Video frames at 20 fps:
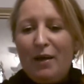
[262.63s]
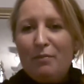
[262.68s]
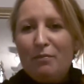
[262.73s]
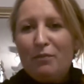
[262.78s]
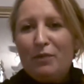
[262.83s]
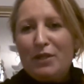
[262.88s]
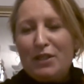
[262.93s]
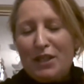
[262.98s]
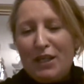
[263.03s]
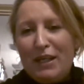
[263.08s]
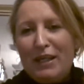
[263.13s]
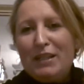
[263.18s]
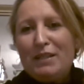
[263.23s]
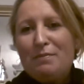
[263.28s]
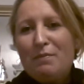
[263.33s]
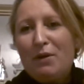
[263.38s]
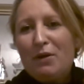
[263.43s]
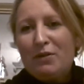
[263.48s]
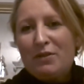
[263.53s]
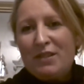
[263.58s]
Which
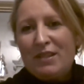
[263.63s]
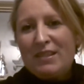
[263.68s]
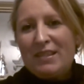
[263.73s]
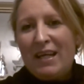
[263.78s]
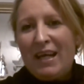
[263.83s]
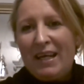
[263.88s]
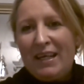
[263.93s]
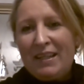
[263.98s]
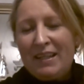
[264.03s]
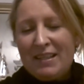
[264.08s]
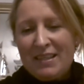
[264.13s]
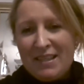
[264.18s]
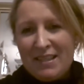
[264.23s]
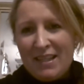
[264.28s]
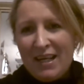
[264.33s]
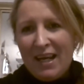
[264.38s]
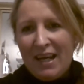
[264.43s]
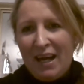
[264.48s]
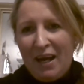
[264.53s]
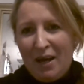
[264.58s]
leads me on to saying that
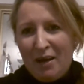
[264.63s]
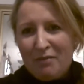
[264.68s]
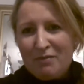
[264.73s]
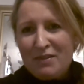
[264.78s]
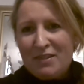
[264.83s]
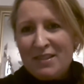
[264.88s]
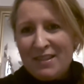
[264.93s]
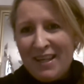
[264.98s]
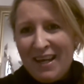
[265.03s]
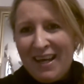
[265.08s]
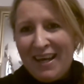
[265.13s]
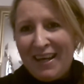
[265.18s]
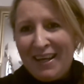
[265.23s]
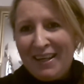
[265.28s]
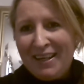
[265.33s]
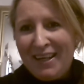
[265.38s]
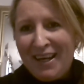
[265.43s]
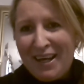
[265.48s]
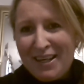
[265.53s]
today, I have to say,